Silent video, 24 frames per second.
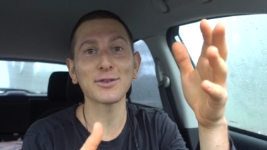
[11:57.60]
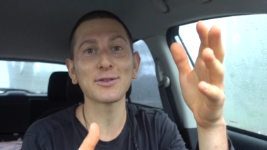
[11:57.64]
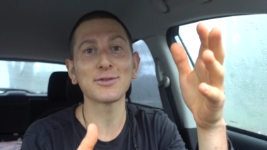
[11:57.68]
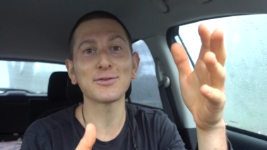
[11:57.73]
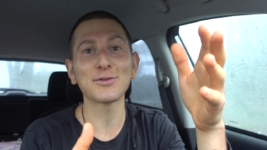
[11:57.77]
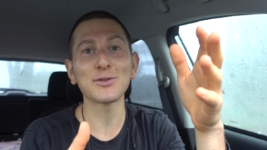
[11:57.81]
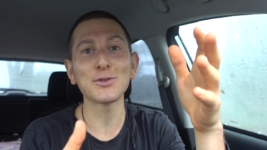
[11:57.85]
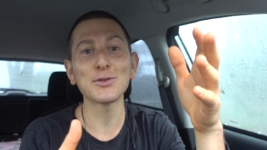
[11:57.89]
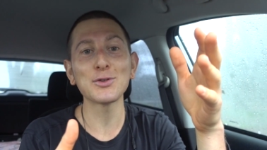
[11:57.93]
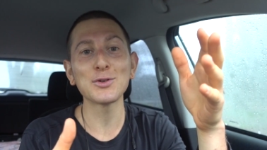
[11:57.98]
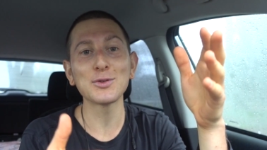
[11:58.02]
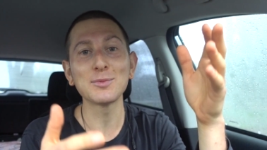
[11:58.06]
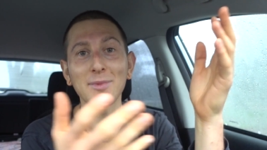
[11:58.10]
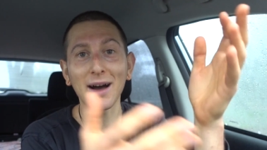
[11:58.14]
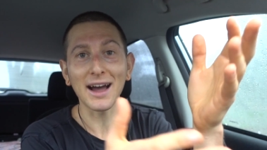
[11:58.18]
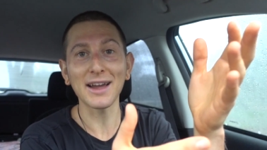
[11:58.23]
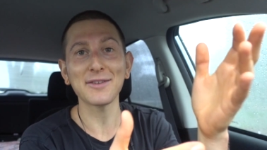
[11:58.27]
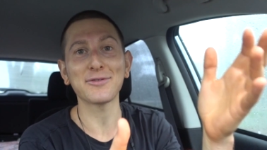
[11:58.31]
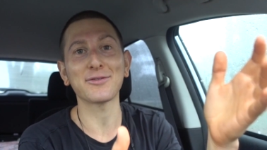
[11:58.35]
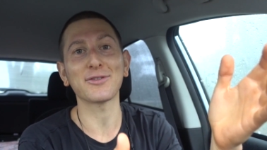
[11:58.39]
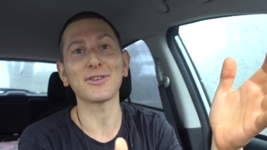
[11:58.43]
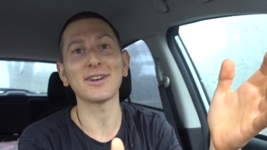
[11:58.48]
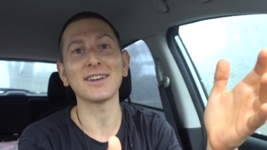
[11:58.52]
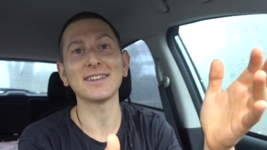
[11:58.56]
for Food,
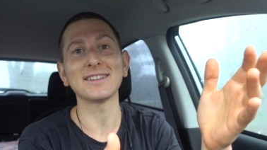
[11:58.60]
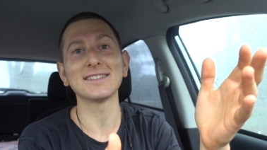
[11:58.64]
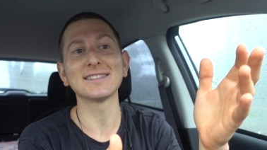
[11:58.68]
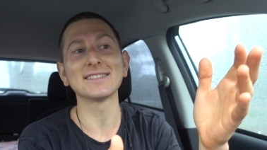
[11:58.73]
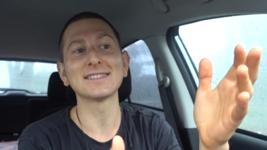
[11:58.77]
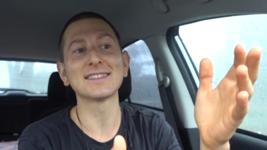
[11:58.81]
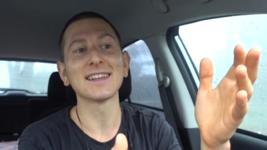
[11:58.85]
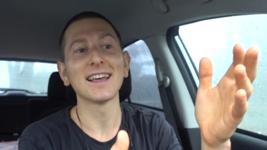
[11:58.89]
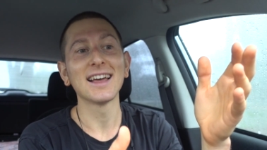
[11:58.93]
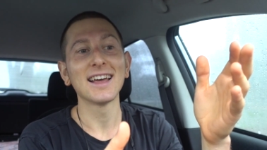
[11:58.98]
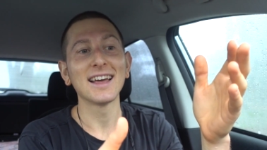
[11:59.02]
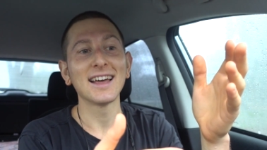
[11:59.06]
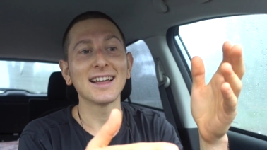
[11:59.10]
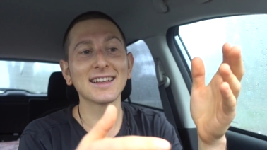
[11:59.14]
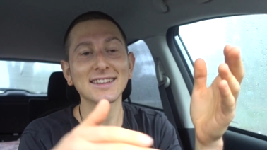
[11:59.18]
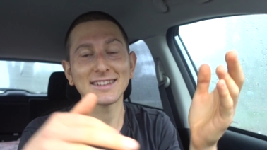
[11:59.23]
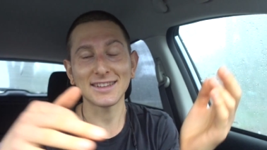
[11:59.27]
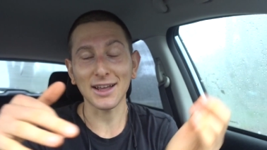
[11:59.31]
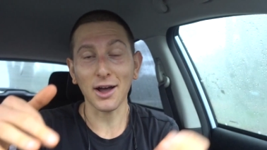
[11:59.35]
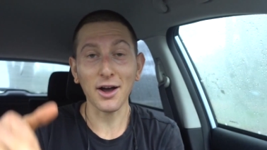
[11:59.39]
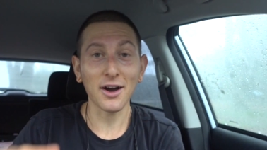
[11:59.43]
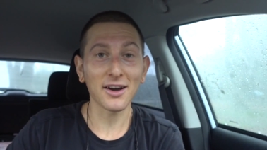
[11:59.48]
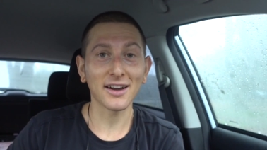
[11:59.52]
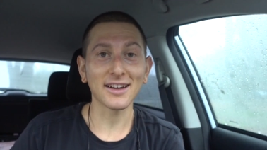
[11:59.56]
my friends,
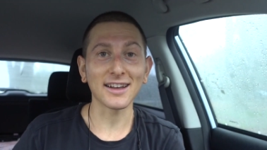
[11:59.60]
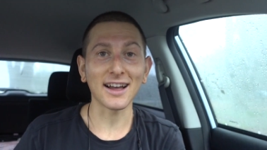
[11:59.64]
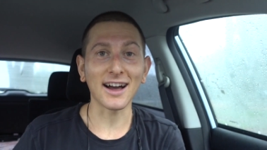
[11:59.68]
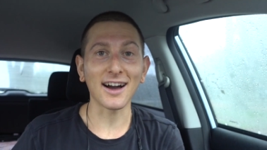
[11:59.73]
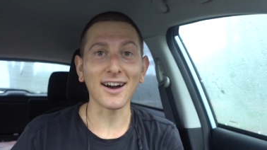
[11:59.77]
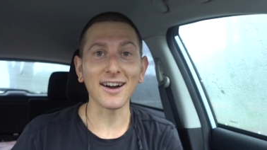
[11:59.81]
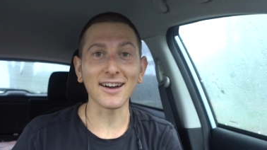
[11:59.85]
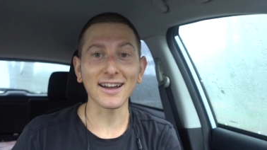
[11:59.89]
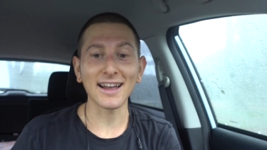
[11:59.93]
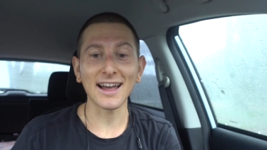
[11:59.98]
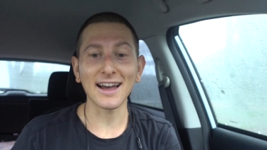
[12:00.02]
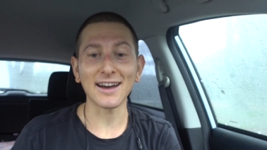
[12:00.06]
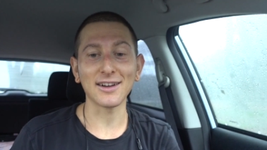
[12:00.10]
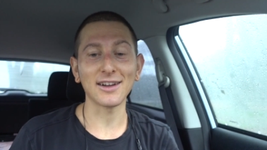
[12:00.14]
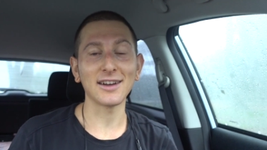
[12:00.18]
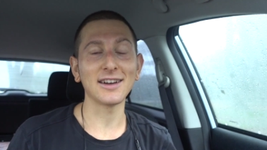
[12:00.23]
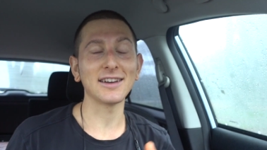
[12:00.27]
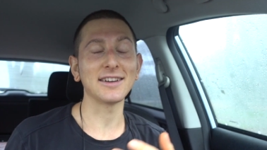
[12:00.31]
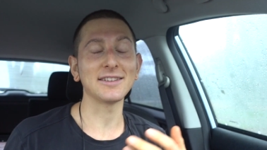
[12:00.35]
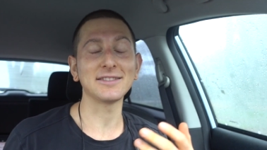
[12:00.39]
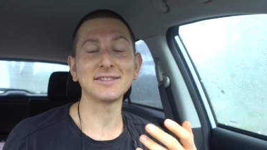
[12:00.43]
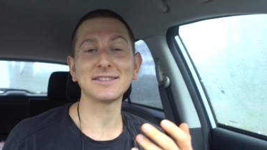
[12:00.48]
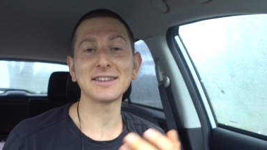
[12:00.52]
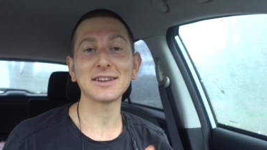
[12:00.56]
did
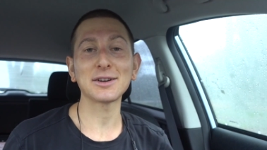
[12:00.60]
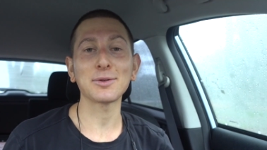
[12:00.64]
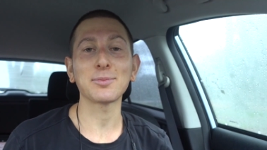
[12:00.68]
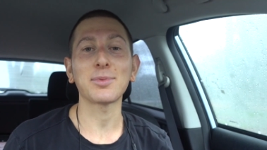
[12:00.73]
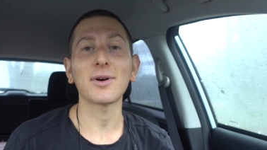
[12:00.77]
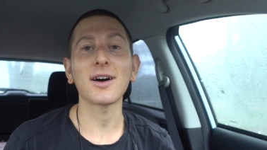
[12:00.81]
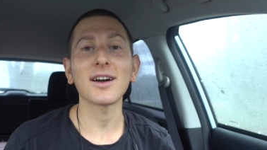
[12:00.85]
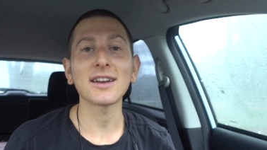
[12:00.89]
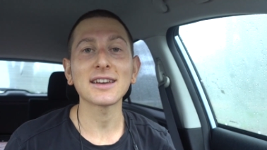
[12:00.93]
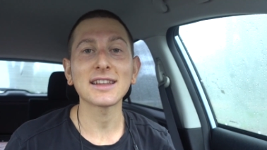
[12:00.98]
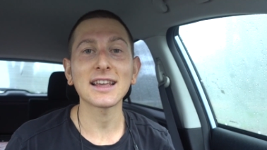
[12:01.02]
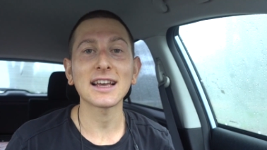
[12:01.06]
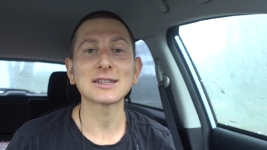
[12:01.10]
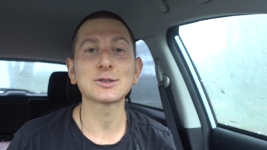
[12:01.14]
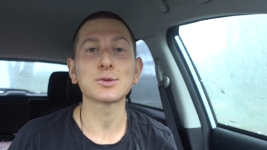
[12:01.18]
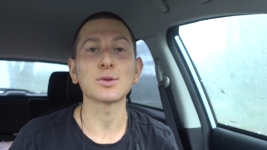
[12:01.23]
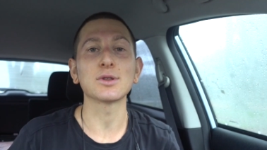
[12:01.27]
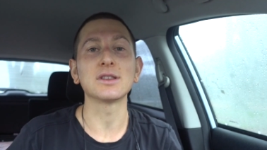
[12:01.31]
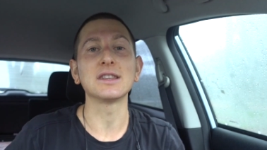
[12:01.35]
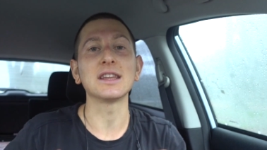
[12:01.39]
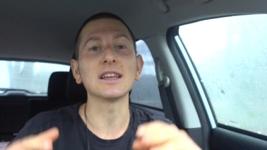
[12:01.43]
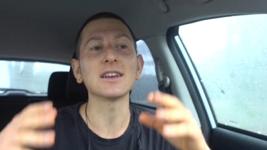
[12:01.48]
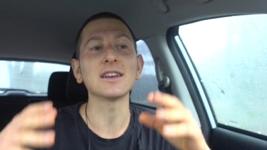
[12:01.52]
a podcast with